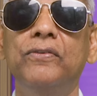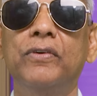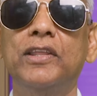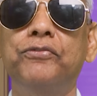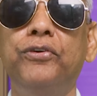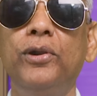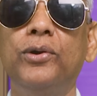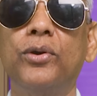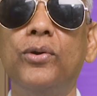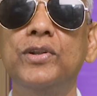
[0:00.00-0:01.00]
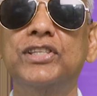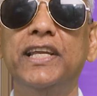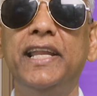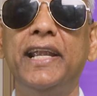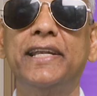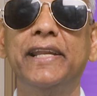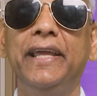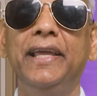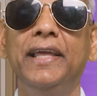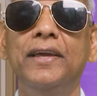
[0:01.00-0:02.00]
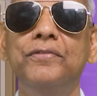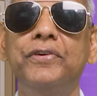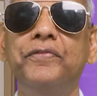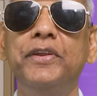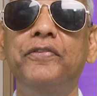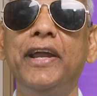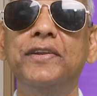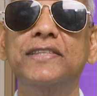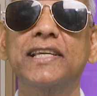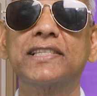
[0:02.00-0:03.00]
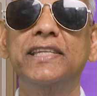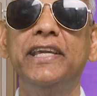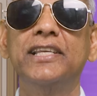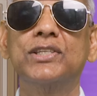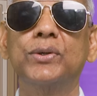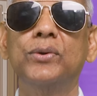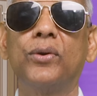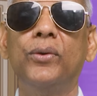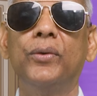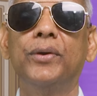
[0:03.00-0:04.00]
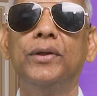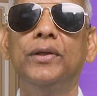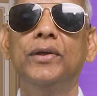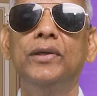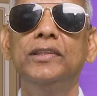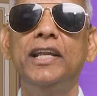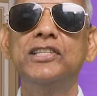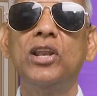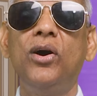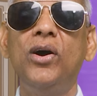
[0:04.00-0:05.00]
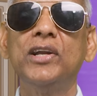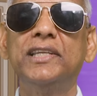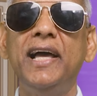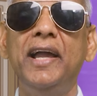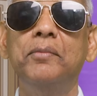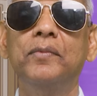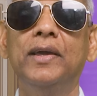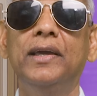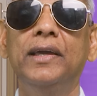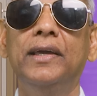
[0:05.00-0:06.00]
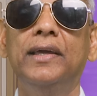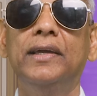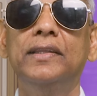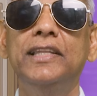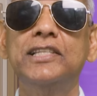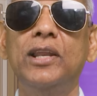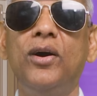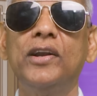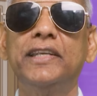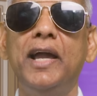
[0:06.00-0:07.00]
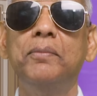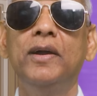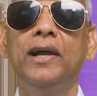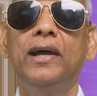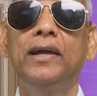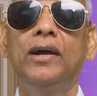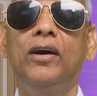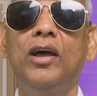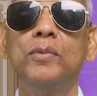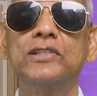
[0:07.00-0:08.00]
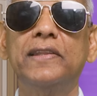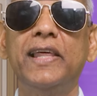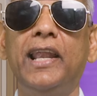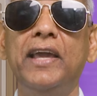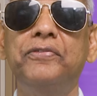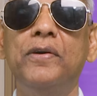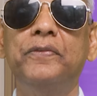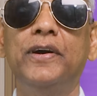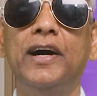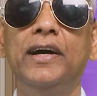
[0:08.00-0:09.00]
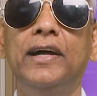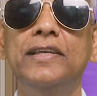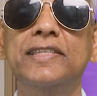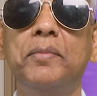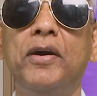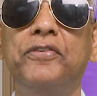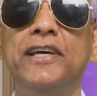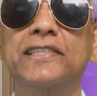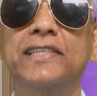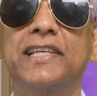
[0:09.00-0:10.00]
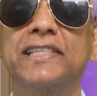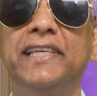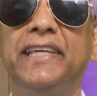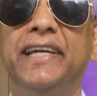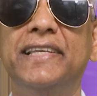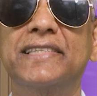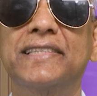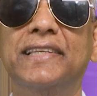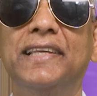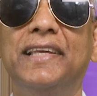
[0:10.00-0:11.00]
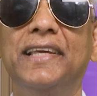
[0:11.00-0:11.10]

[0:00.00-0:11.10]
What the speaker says: for the full grown cedar tree, 55 to 60 years to grow. That's a long time. That's a long time. Almost the life of some of us, 60 years.